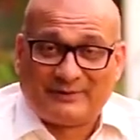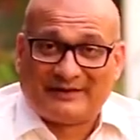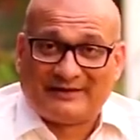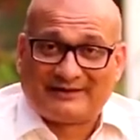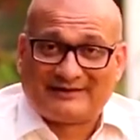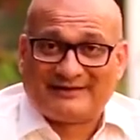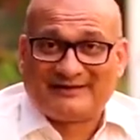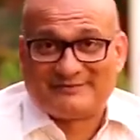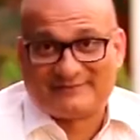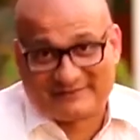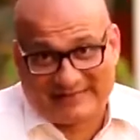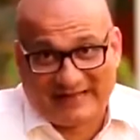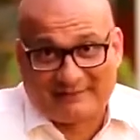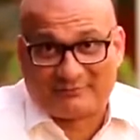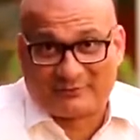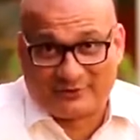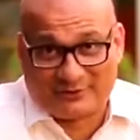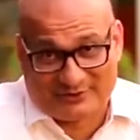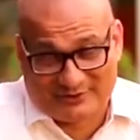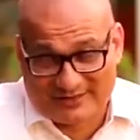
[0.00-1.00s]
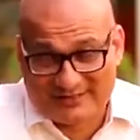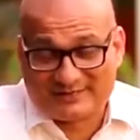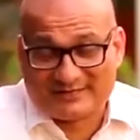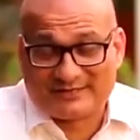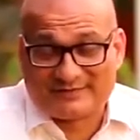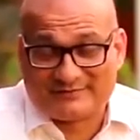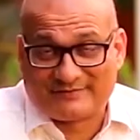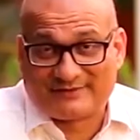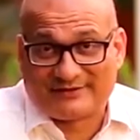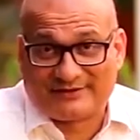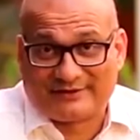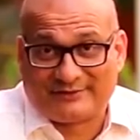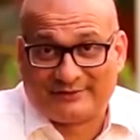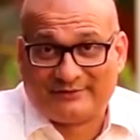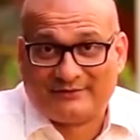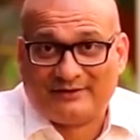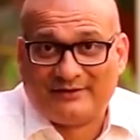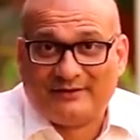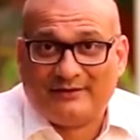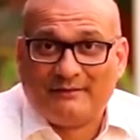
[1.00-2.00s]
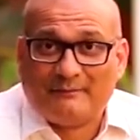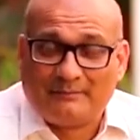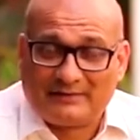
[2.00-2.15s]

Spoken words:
qualities, which I am going to discuss with you.